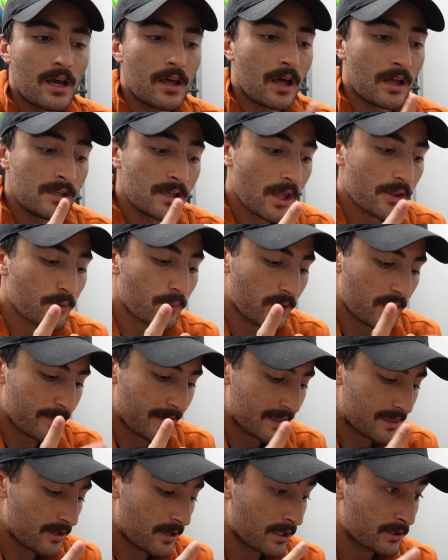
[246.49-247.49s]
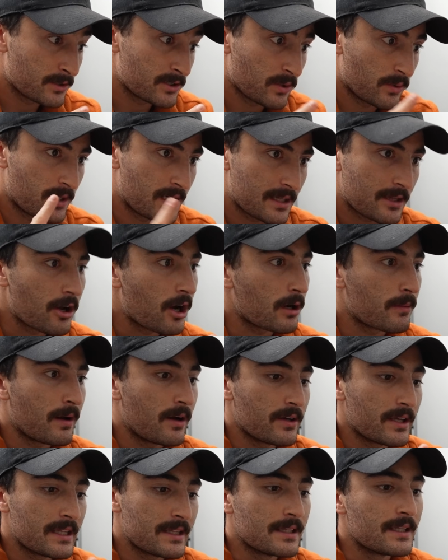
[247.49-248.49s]
Another one of my thoughts, which I wanted to talk
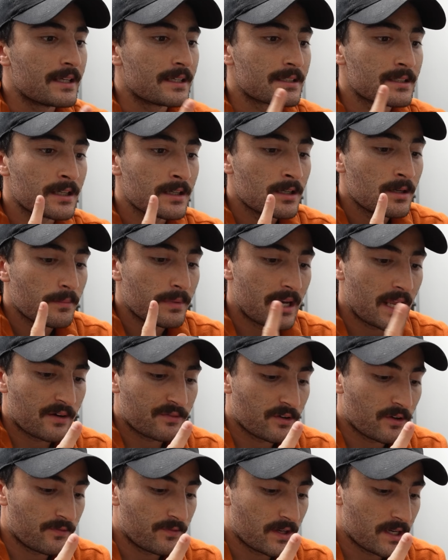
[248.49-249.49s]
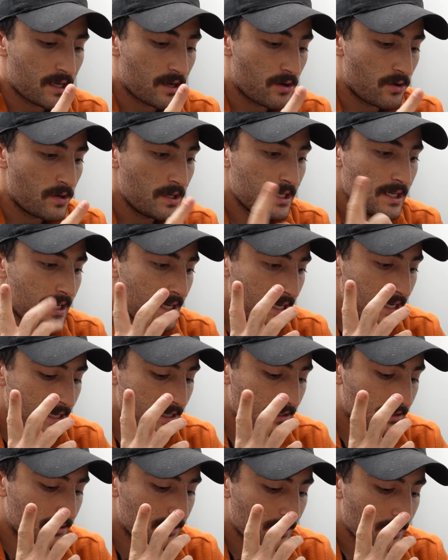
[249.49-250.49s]
about in this Banana Froth video,
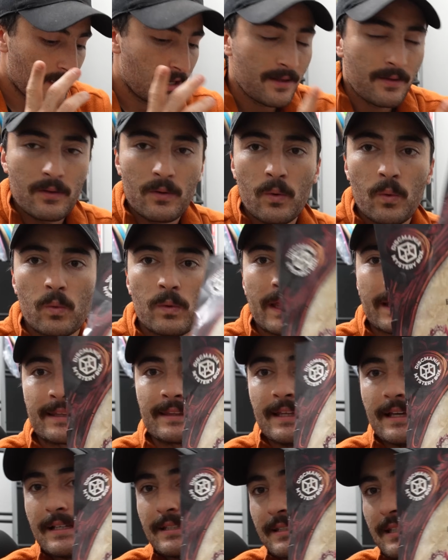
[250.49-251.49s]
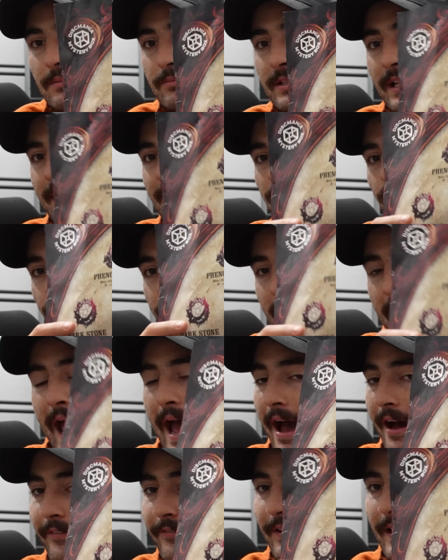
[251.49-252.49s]
is like this seems like it's only
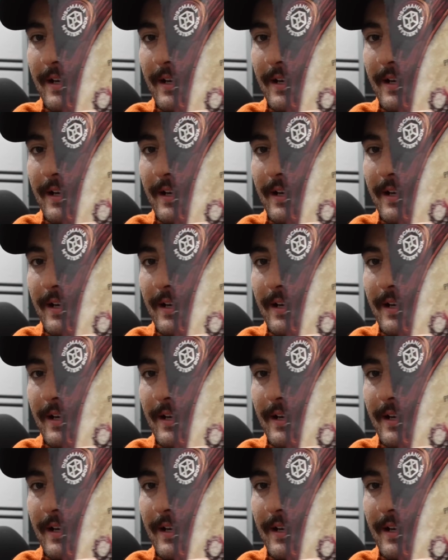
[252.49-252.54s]
half.